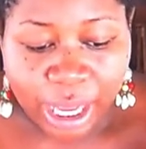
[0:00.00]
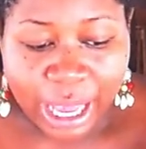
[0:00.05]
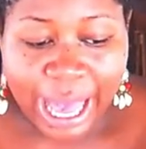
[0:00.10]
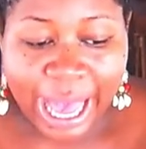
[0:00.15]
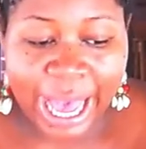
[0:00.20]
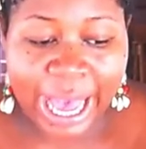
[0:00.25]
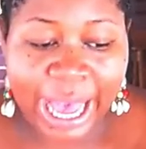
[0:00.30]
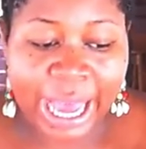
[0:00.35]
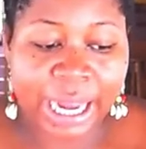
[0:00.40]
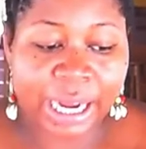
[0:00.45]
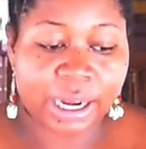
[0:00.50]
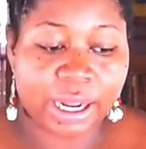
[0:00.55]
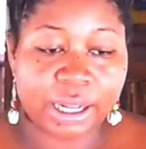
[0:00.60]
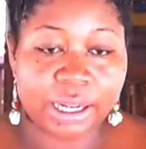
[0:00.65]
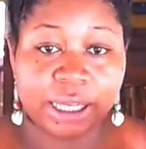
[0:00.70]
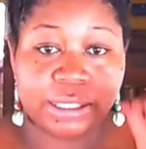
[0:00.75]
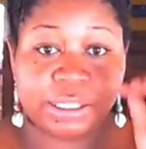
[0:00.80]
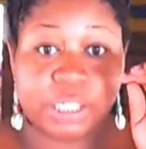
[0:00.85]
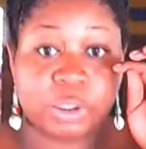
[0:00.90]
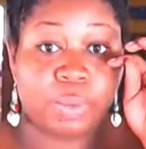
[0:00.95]
And
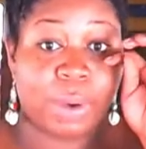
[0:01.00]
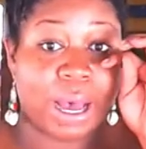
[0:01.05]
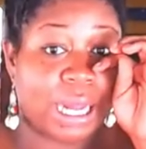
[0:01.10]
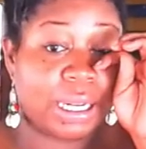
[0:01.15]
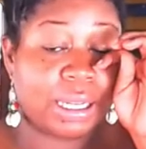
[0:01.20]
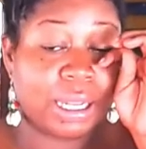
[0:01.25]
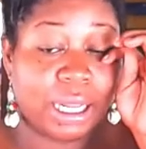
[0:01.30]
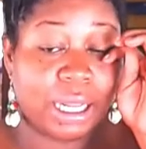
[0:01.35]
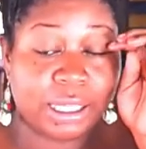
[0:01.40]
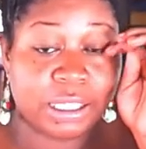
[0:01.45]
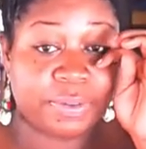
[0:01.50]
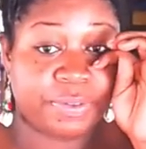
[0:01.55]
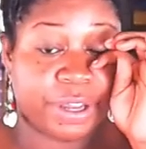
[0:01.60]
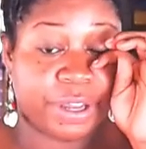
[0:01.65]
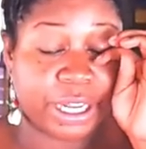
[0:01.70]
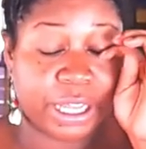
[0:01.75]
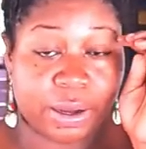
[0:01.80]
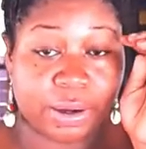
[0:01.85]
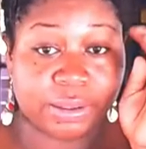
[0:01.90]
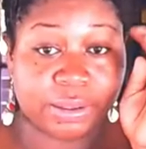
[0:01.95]
this is why I did this
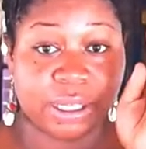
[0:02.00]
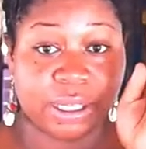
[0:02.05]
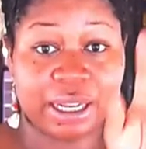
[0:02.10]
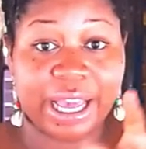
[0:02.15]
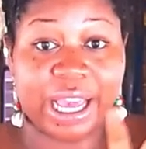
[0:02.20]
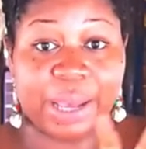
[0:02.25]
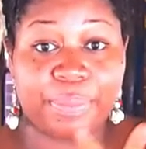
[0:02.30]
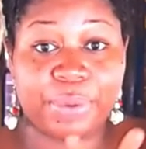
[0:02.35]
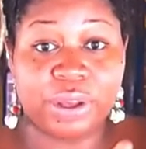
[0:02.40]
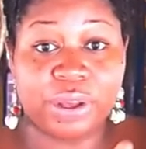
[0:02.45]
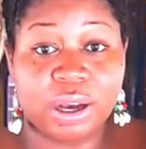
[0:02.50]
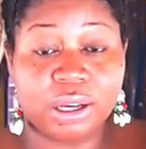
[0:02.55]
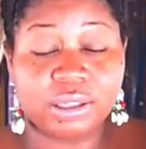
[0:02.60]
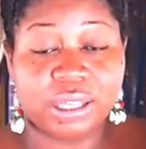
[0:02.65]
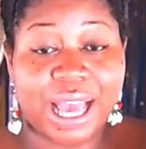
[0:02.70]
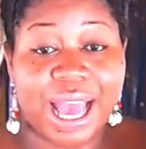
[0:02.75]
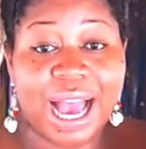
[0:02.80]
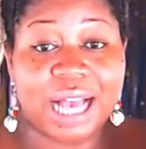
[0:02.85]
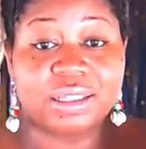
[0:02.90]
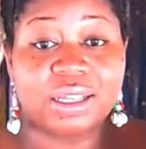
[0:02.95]
video today because
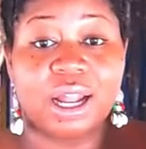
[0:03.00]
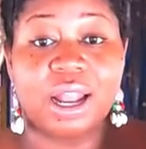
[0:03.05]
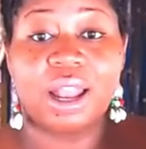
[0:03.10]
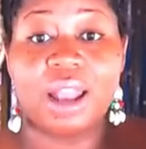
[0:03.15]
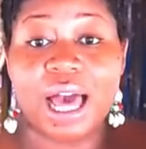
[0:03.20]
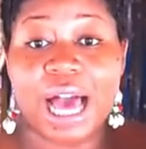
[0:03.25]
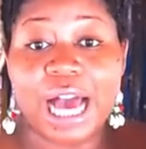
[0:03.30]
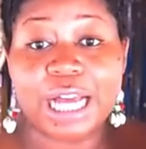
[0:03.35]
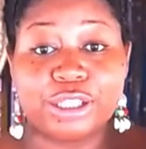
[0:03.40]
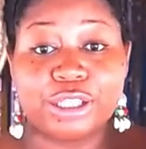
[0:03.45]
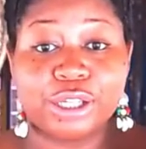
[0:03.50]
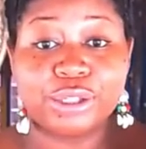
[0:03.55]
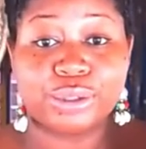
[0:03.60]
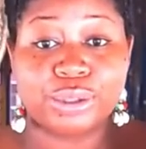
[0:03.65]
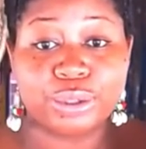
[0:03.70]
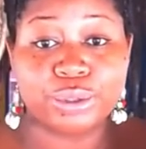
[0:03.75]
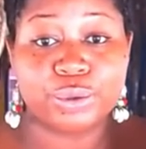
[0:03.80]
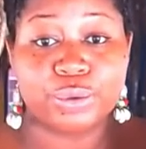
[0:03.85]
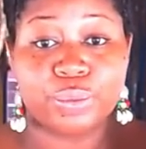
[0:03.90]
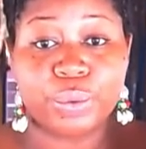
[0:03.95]
it has a lot to
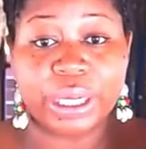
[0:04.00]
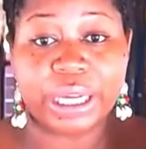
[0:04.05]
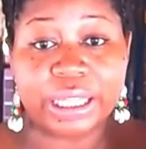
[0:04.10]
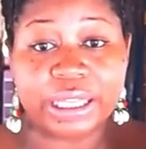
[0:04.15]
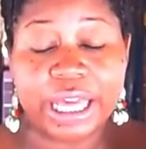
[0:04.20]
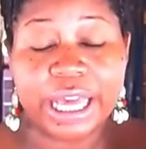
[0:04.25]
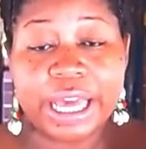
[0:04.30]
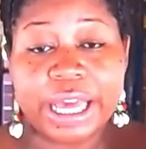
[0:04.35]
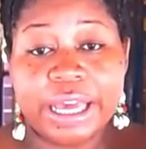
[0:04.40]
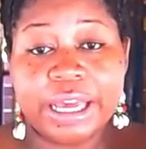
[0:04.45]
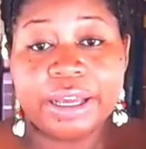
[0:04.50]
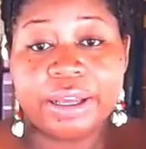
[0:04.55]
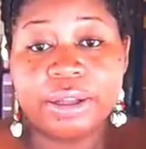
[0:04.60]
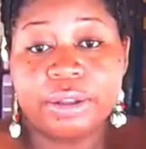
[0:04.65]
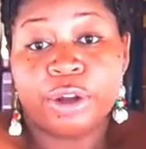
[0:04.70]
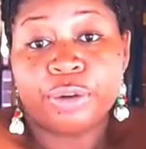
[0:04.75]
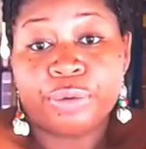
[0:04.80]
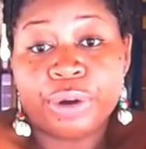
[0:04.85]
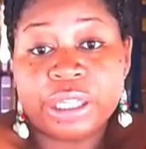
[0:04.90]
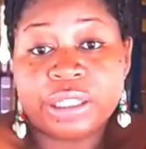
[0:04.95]
do with
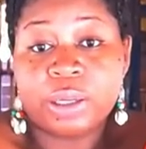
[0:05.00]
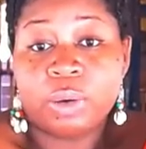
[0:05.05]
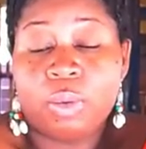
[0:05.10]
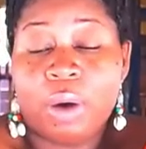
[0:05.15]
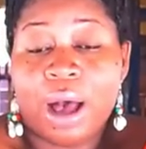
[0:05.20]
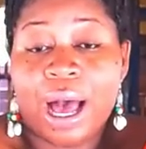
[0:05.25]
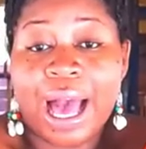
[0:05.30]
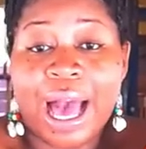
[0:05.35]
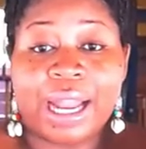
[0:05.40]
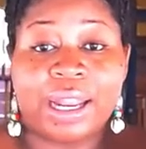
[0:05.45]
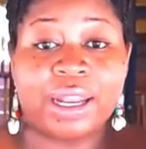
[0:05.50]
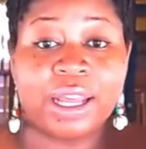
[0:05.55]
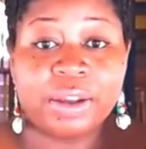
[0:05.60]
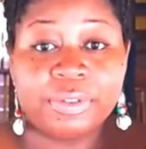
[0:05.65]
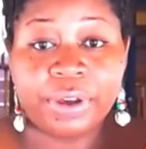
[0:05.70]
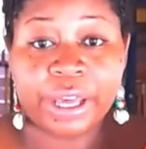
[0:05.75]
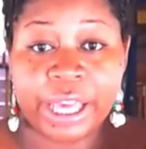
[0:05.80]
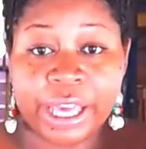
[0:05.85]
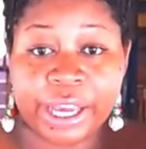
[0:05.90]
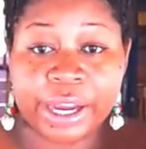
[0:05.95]
the reason why I live
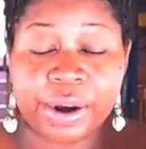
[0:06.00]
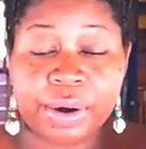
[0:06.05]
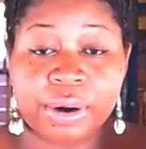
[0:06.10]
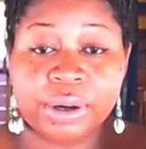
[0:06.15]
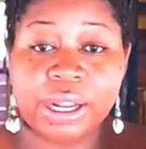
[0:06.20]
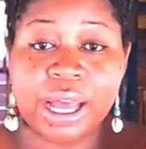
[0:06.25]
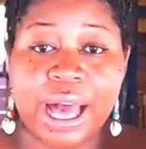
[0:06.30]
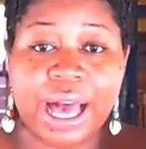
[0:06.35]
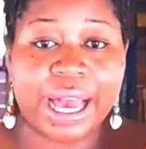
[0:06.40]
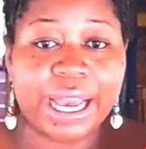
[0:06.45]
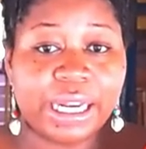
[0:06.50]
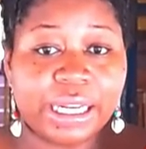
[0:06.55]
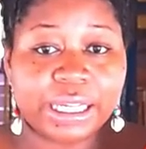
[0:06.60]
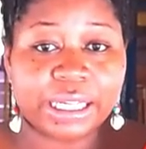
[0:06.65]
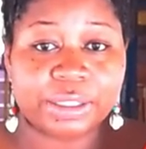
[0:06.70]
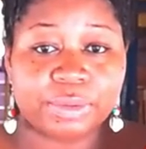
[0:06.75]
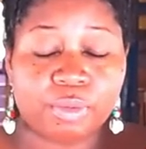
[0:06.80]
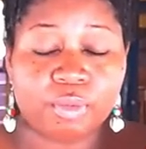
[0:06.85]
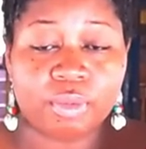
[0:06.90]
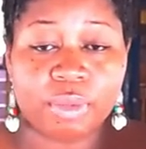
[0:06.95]
here on the
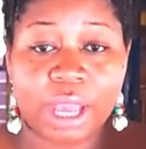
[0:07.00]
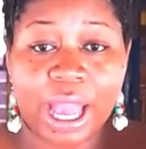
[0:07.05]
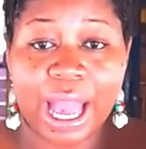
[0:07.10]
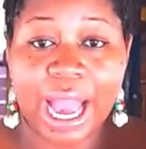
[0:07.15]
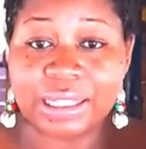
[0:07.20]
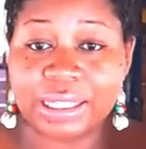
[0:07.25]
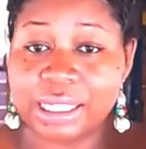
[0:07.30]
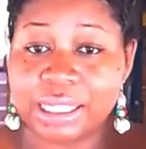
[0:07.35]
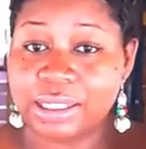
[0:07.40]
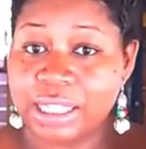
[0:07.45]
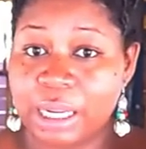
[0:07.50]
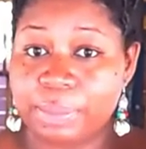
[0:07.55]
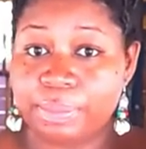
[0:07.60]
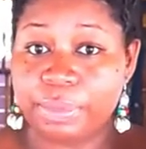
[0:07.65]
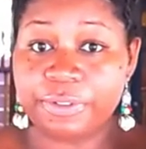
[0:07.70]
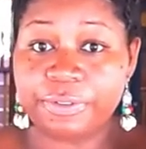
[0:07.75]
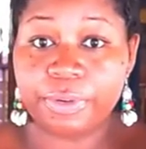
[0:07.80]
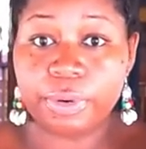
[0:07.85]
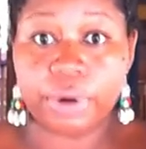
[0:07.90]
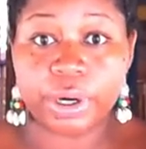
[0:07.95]
island. As I said
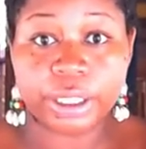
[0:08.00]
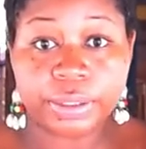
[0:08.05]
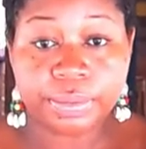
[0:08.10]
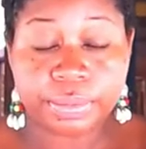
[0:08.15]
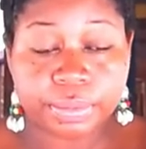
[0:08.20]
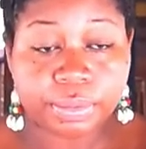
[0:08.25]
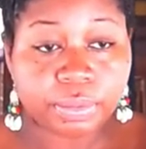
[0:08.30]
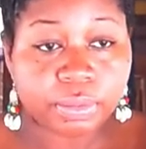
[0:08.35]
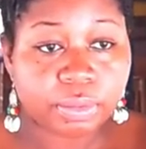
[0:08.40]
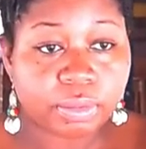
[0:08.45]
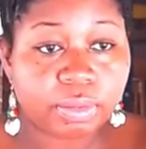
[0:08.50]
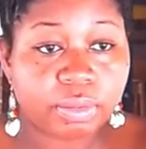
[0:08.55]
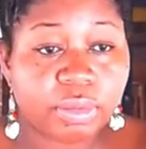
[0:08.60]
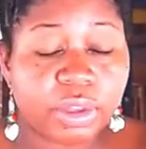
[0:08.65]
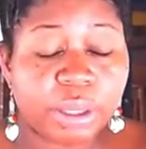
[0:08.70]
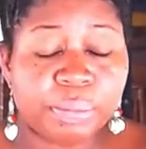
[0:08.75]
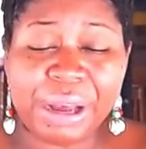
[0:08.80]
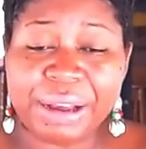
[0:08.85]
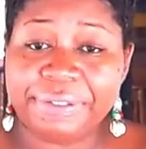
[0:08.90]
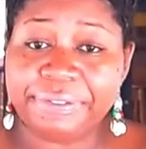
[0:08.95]
before,
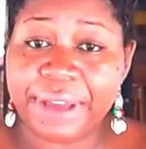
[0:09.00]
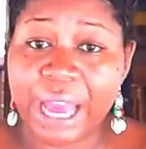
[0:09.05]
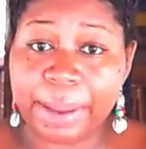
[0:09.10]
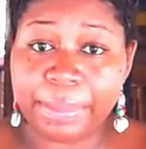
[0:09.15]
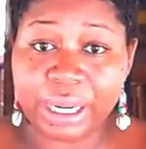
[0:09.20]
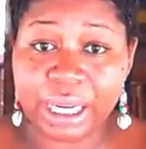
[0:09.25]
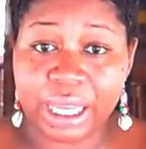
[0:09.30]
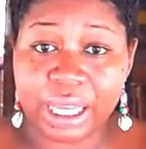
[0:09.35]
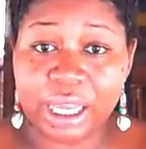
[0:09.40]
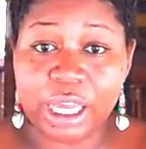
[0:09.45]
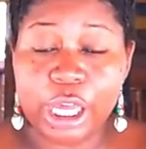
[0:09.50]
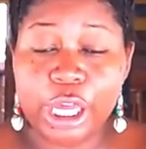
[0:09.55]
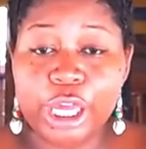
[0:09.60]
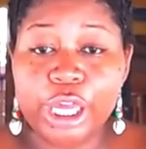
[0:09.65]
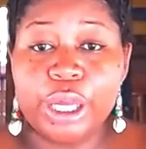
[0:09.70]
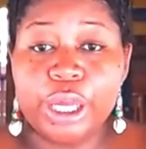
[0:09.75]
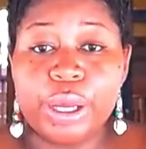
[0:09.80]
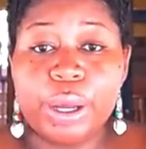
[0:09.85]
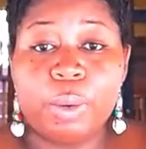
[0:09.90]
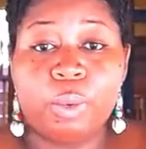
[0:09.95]
my family,
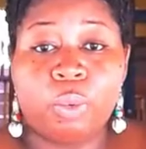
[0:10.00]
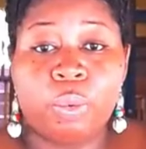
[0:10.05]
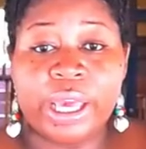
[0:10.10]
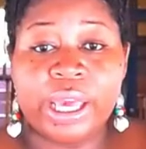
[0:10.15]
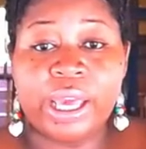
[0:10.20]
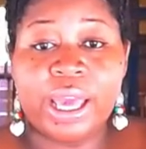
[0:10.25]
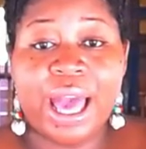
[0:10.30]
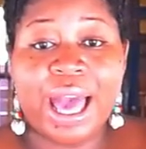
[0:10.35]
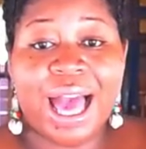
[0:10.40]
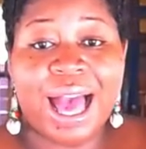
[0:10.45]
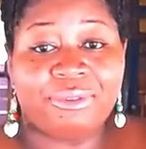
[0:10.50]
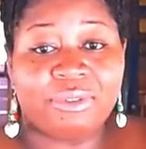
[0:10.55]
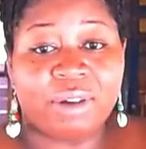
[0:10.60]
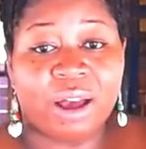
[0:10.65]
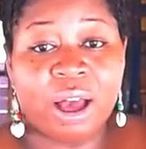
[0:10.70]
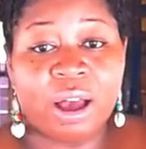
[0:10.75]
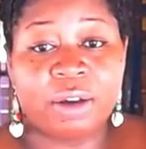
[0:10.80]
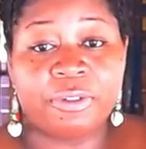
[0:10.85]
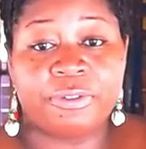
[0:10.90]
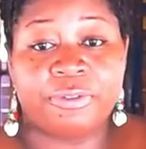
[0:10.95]
we have
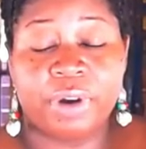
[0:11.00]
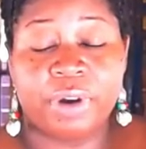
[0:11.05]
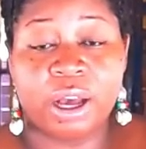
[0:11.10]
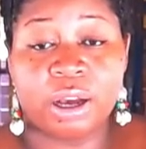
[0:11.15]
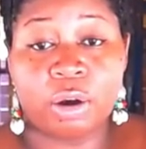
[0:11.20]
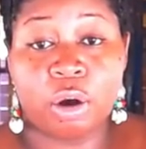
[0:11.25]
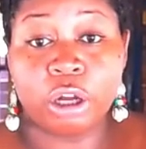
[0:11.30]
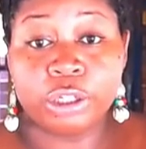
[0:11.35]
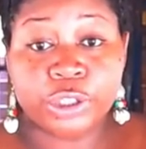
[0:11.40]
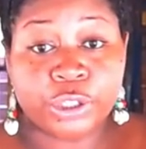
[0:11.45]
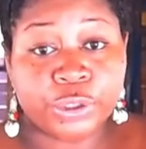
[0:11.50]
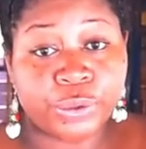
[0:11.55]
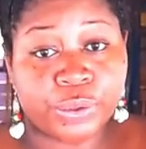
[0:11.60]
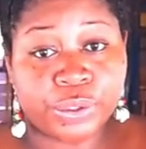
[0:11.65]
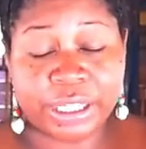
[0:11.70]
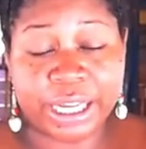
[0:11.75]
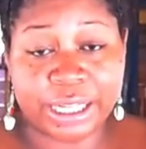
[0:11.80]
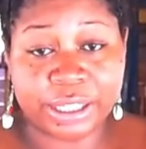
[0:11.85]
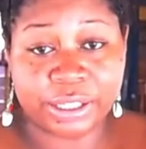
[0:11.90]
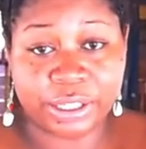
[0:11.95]
a, a cultural
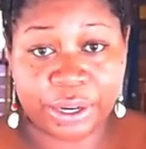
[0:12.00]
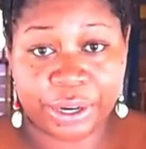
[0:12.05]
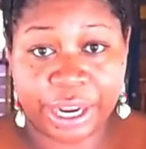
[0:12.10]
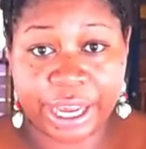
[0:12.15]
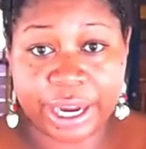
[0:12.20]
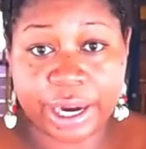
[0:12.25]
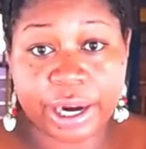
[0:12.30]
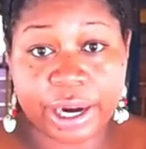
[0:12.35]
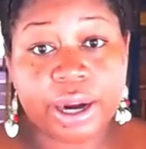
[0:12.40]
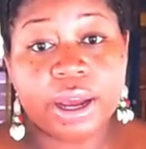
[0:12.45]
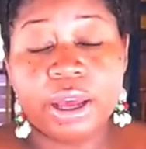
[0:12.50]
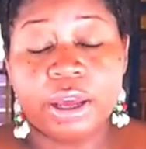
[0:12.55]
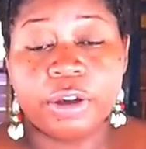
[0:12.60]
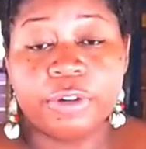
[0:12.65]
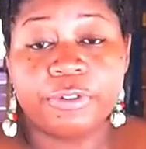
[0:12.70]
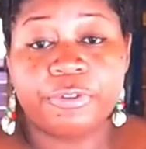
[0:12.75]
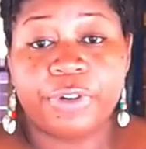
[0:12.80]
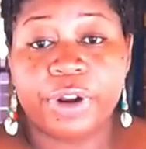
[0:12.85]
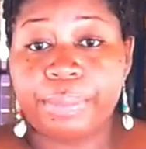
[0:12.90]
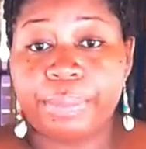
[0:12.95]
center here,
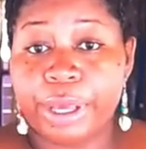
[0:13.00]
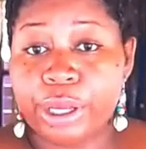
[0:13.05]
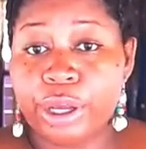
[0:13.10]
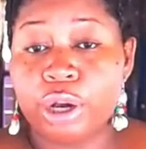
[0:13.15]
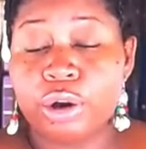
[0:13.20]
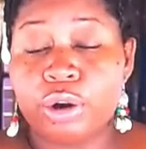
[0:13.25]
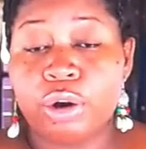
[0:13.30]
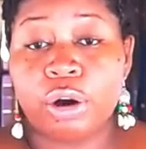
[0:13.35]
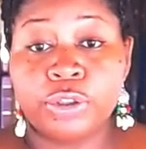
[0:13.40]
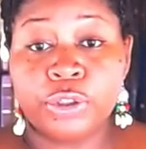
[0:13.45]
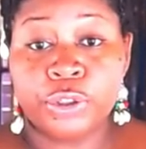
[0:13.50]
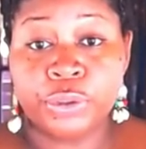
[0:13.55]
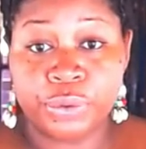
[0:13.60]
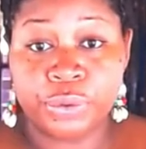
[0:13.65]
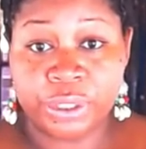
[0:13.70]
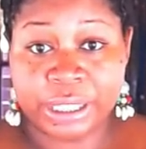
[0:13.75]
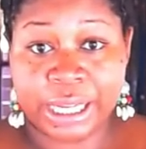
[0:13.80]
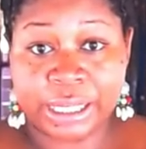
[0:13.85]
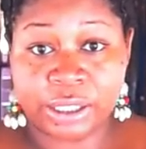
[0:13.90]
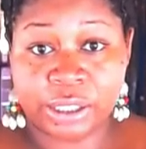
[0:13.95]
Flamingo Cultural
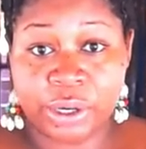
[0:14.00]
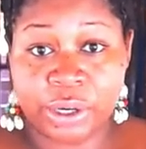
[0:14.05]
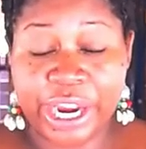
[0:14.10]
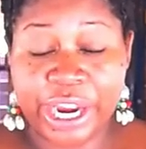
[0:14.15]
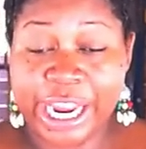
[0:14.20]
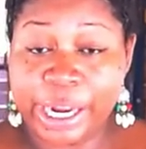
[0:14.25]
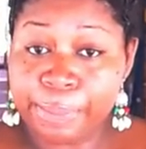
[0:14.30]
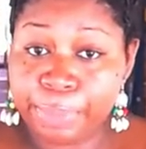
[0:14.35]
Center in